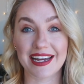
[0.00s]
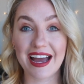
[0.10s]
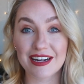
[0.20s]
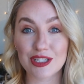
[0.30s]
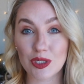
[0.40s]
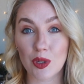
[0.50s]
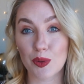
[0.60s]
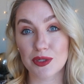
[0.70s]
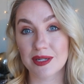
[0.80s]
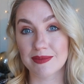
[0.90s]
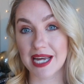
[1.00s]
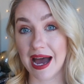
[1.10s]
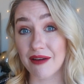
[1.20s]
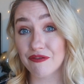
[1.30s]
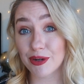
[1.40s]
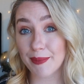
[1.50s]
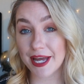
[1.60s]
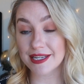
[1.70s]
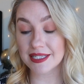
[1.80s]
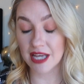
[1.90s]
It kind of stole some time from
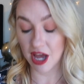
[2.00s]
us.